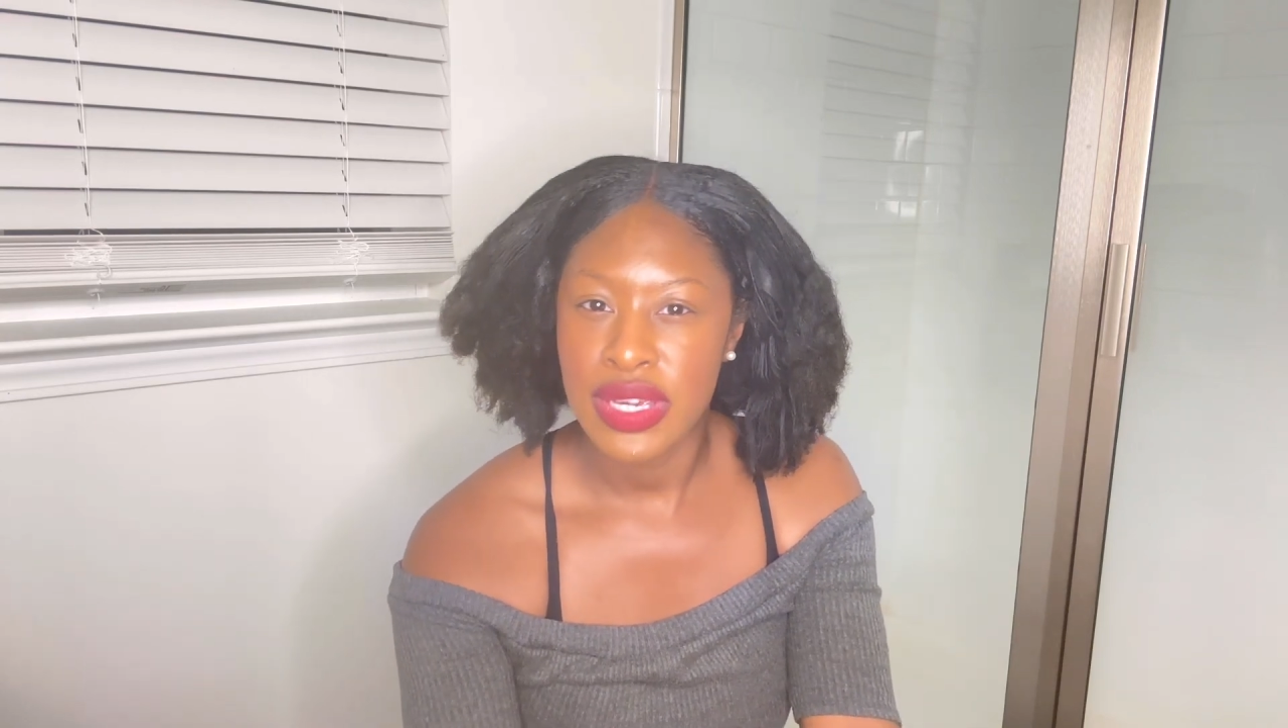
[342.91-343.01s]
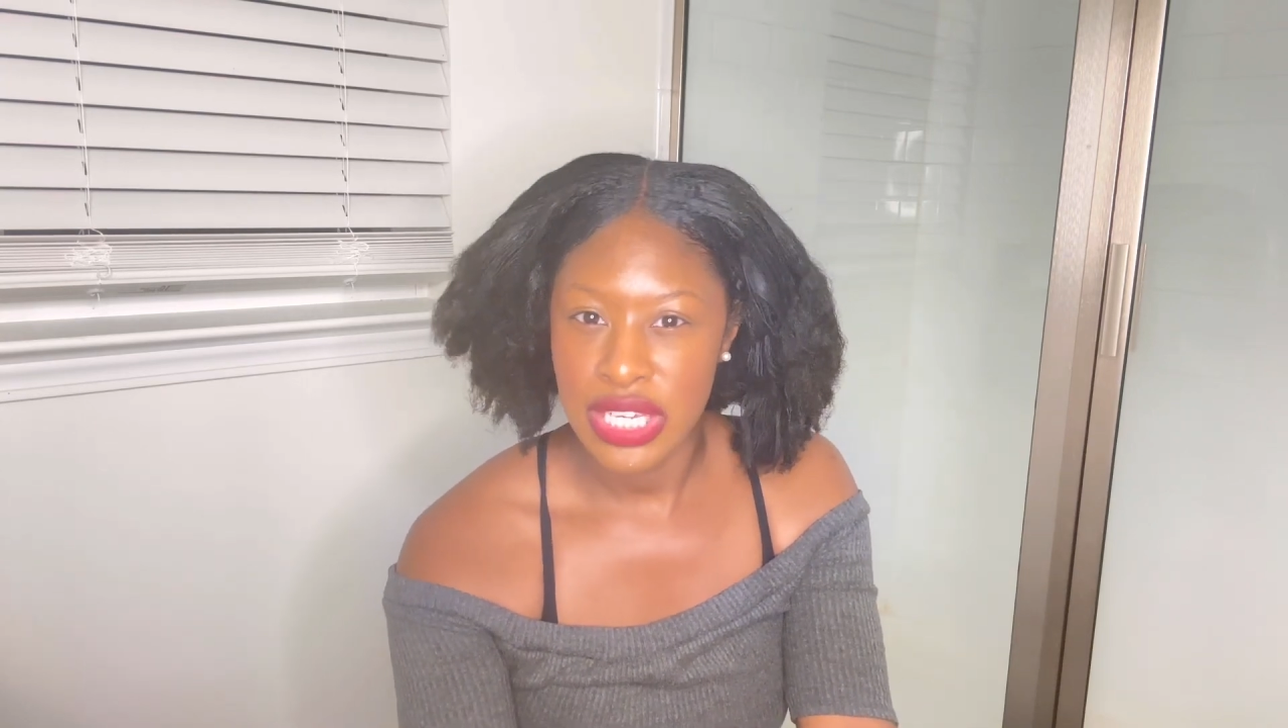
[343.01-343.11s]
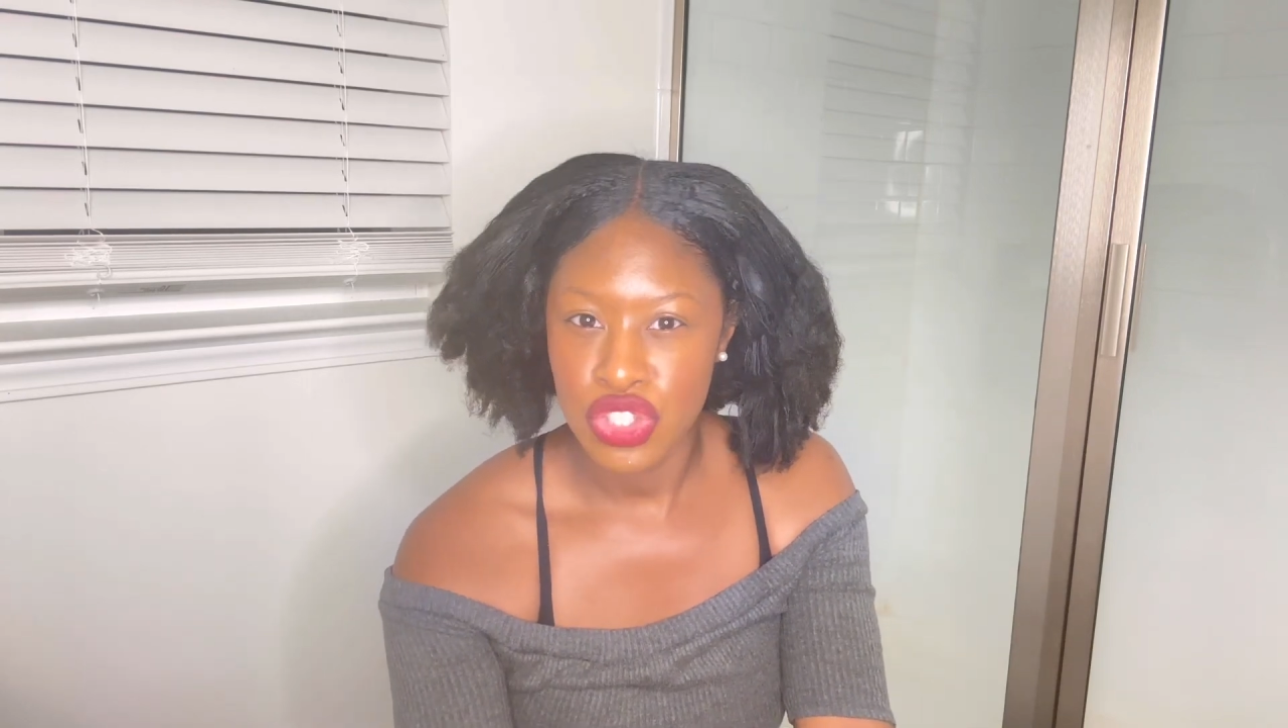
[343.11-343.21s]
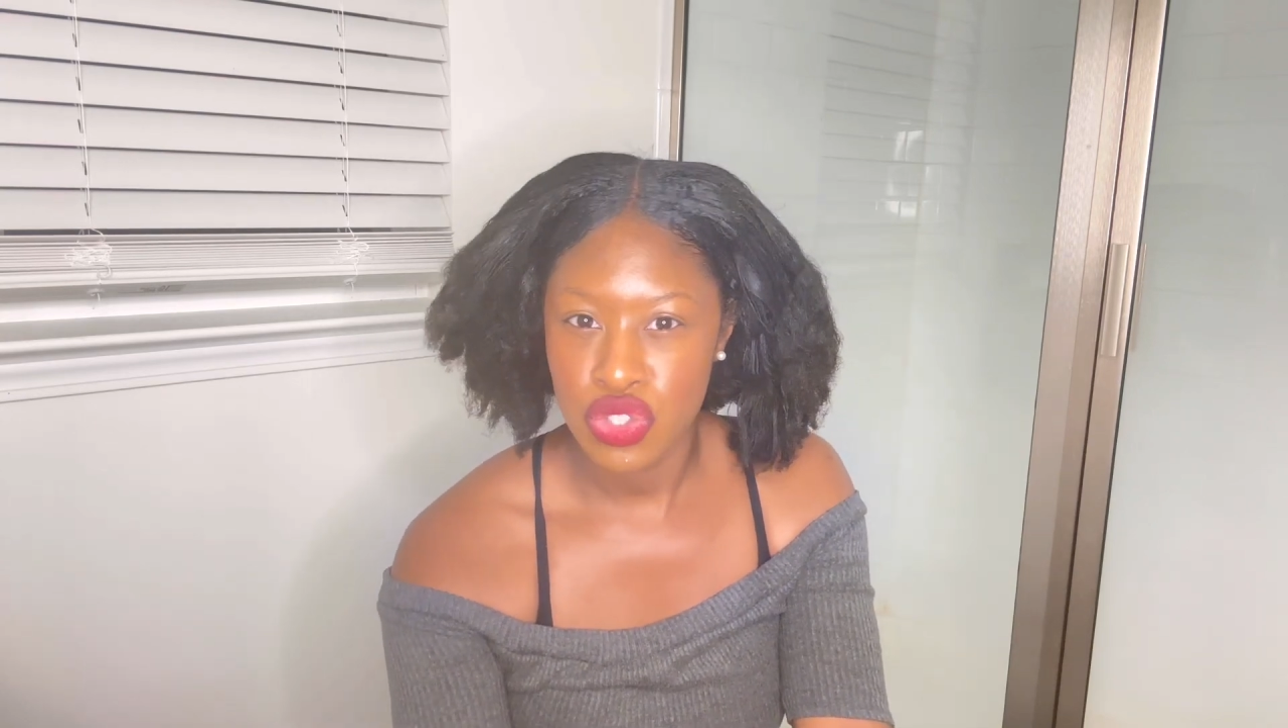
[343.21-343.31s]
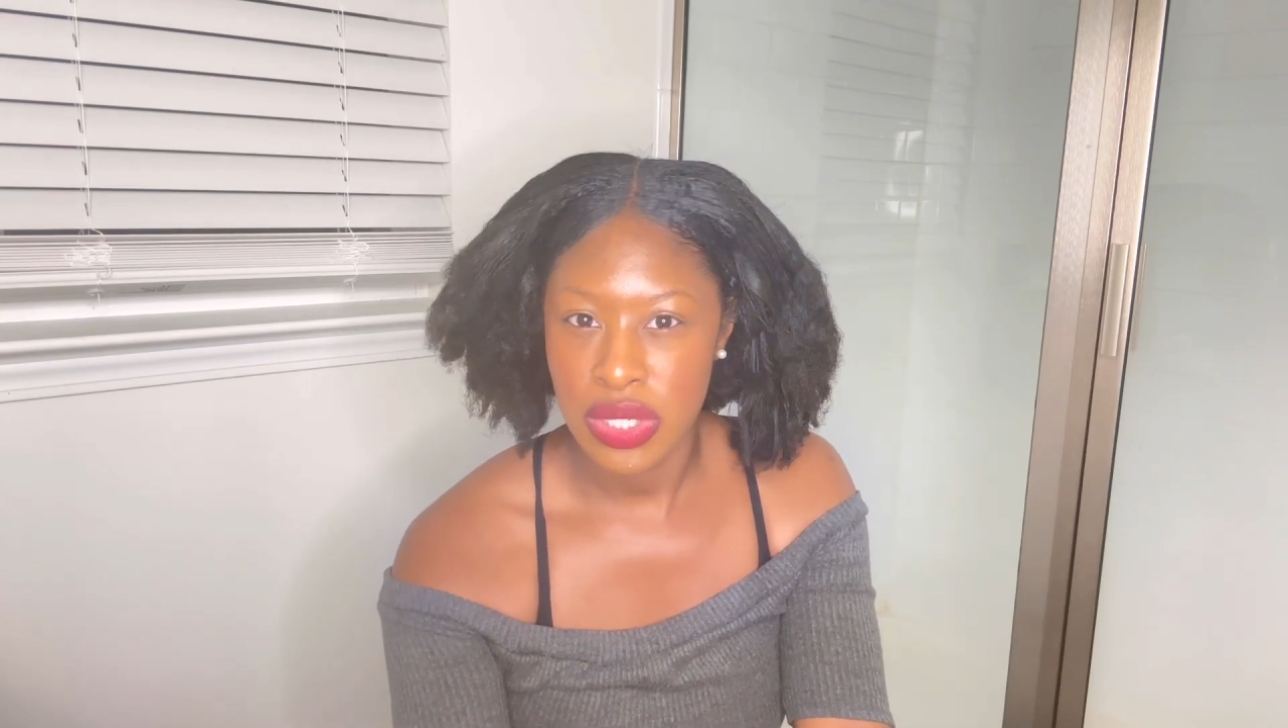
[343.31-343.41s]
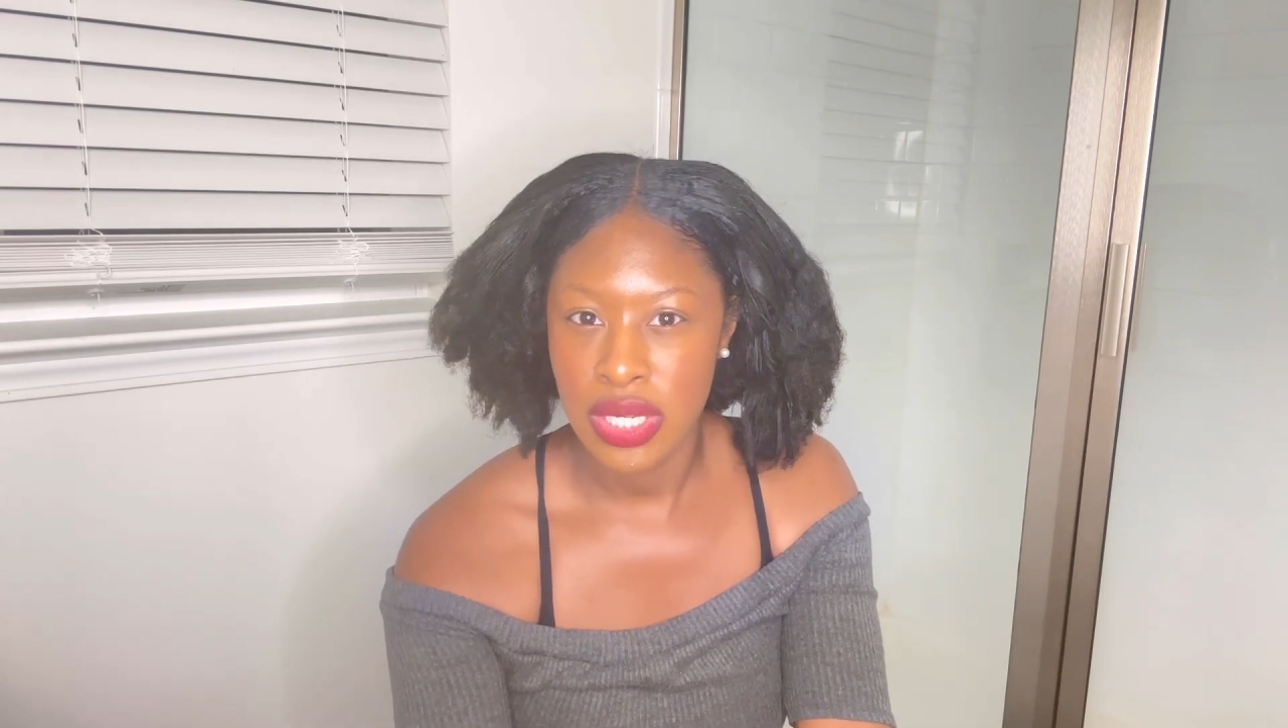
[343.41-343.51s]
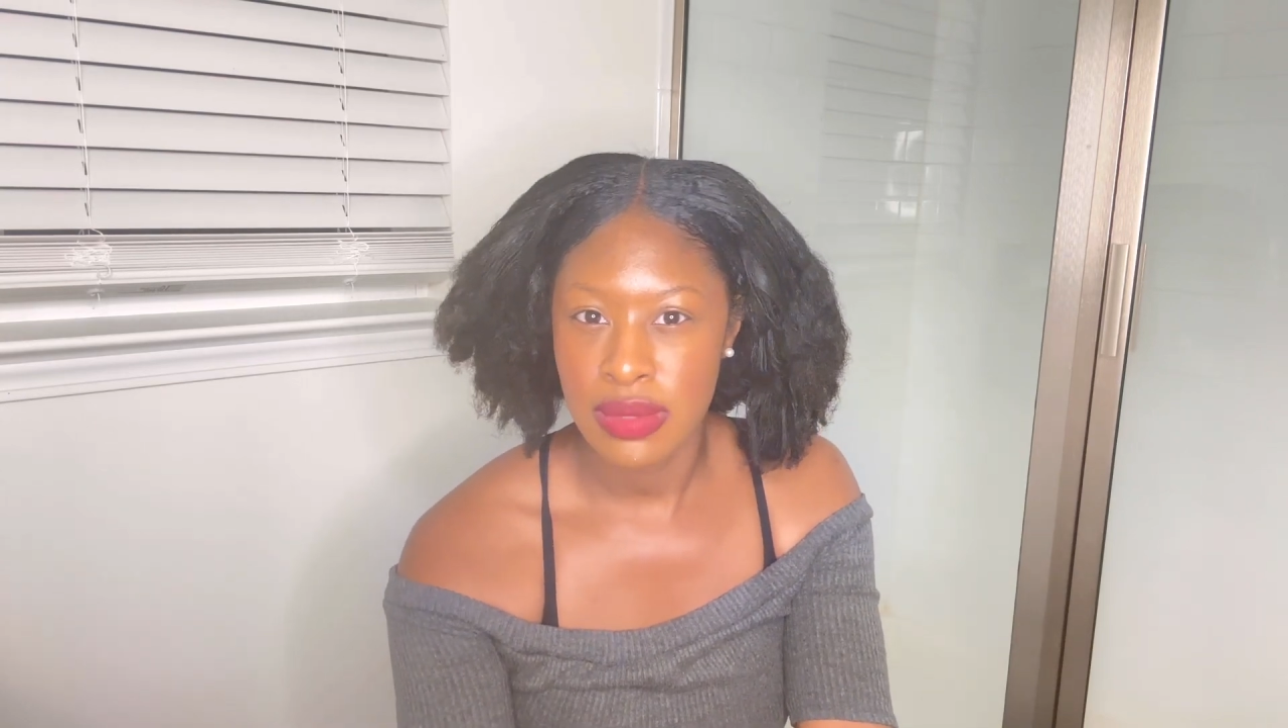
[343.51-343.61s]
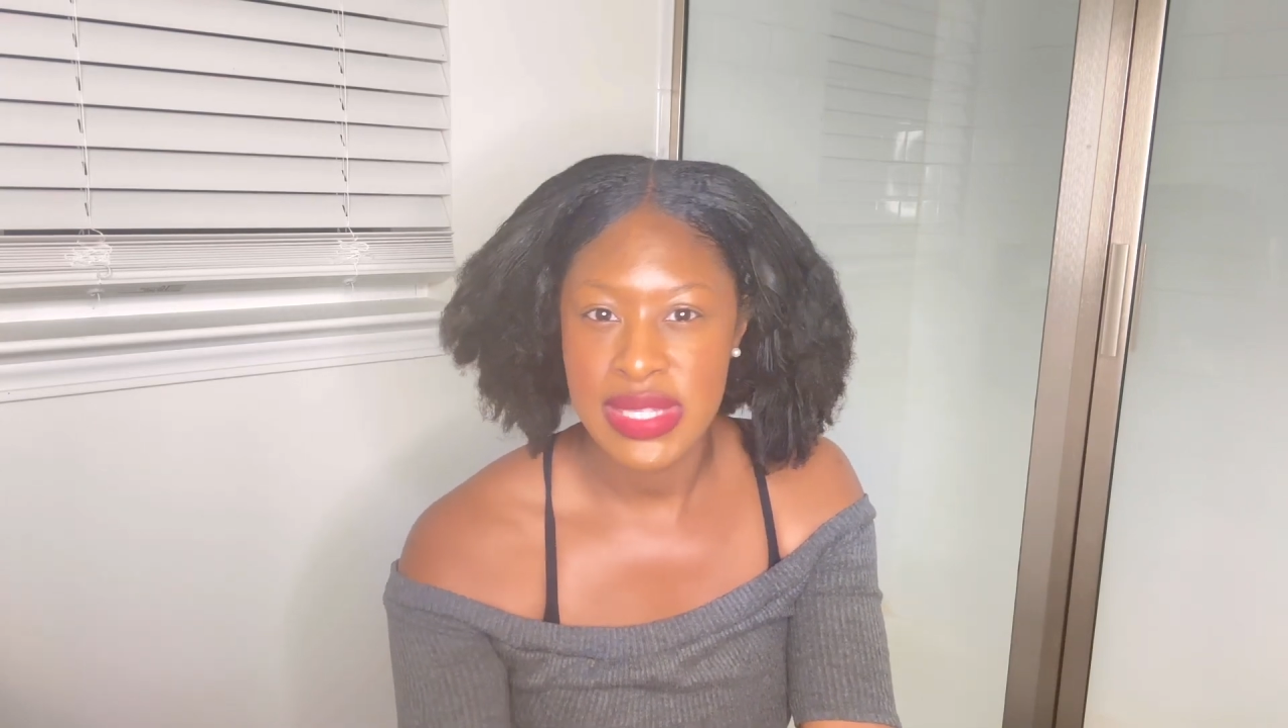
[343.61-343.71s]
ends trimmed,